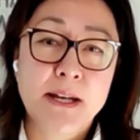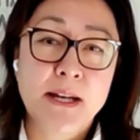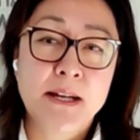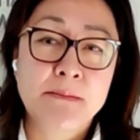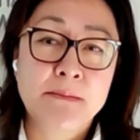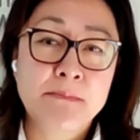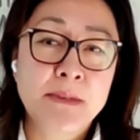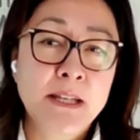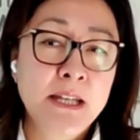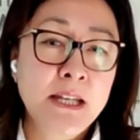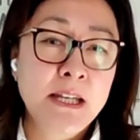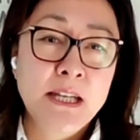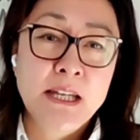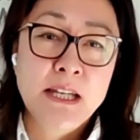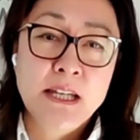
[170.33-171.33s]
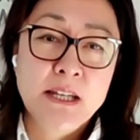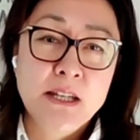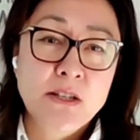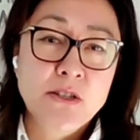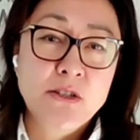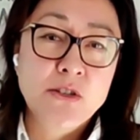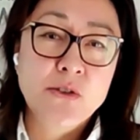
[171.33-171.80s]

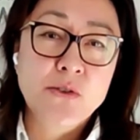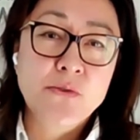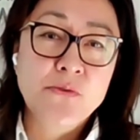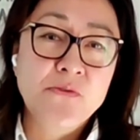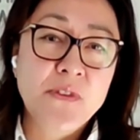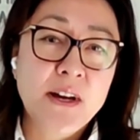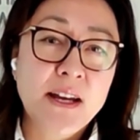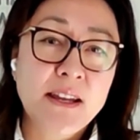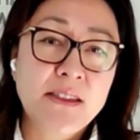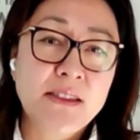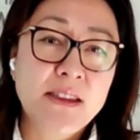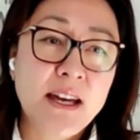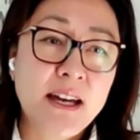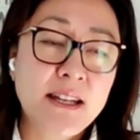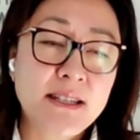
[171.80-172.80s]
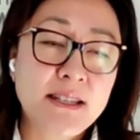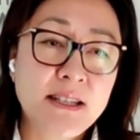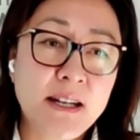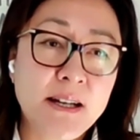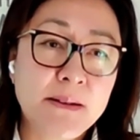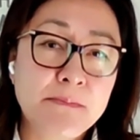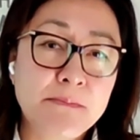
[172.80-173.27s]
Do you find that
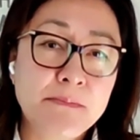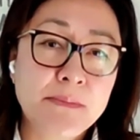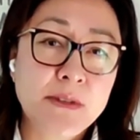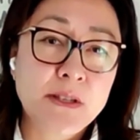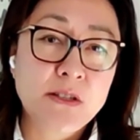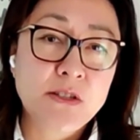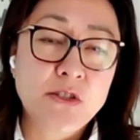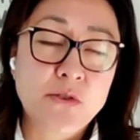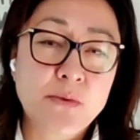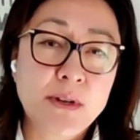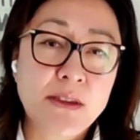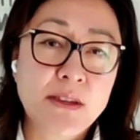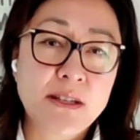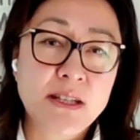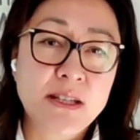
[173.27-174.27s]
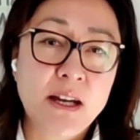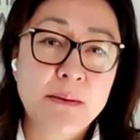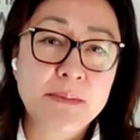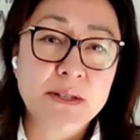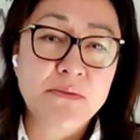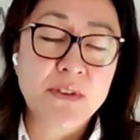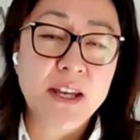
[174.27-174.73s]
during the
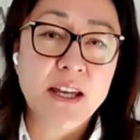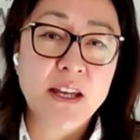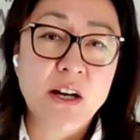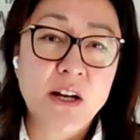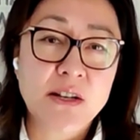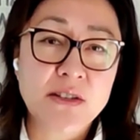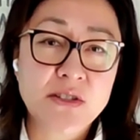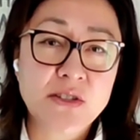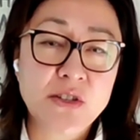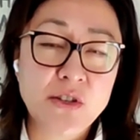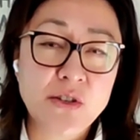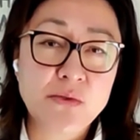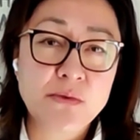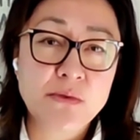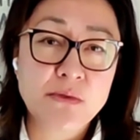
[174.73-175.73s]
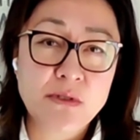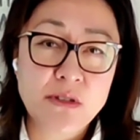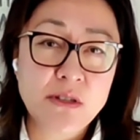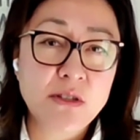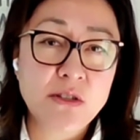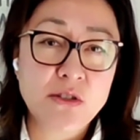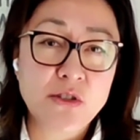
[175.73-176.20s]
times of chaos, do you
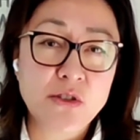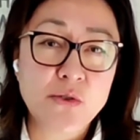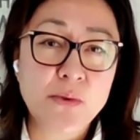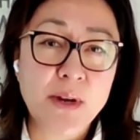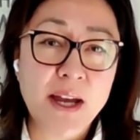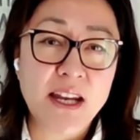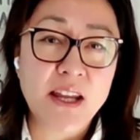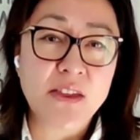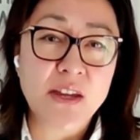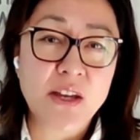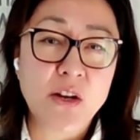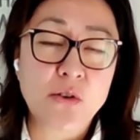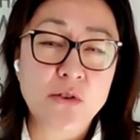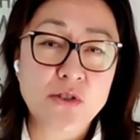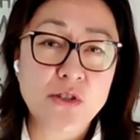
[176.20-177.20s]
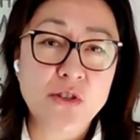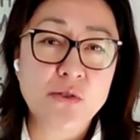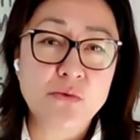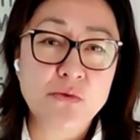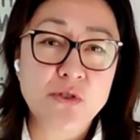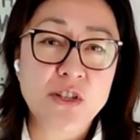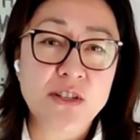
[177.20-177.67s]
do anything, or do
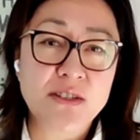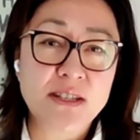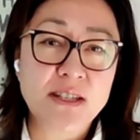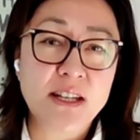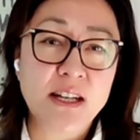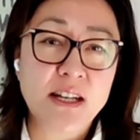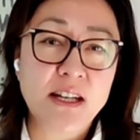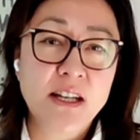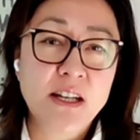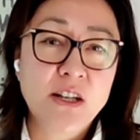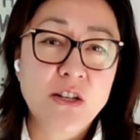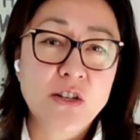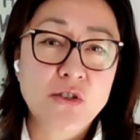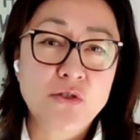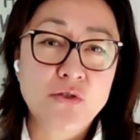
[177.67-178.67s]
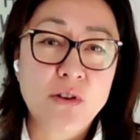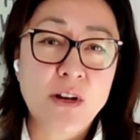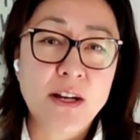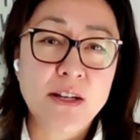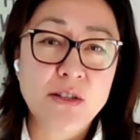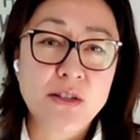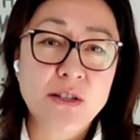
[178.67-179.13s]
you just
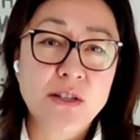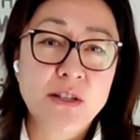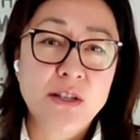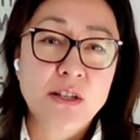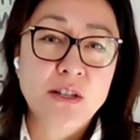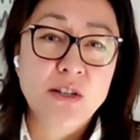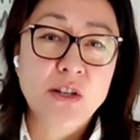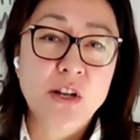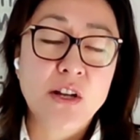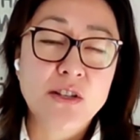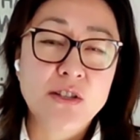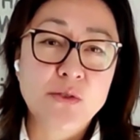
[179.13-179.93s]
try to not